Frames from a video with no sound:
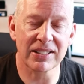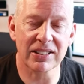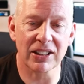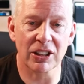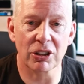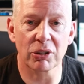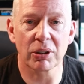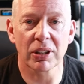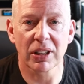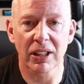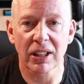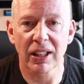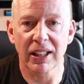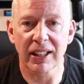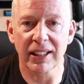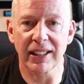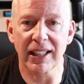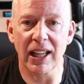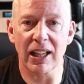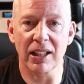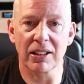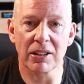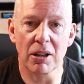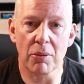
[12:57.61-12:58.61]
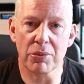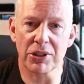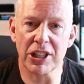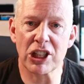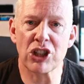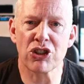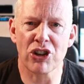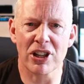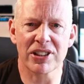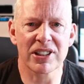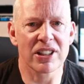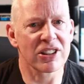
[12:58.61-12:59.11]
So yeah, it was
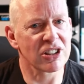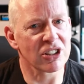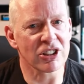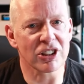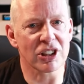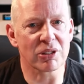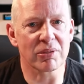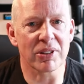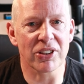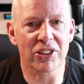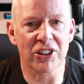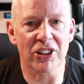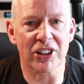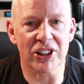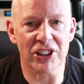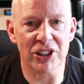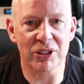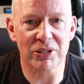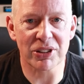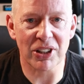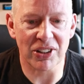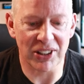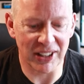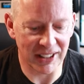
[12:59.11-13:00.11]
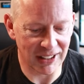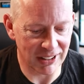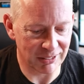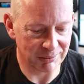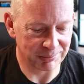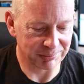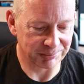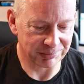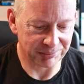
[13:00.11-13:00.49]
interesting to do it with 32s I think.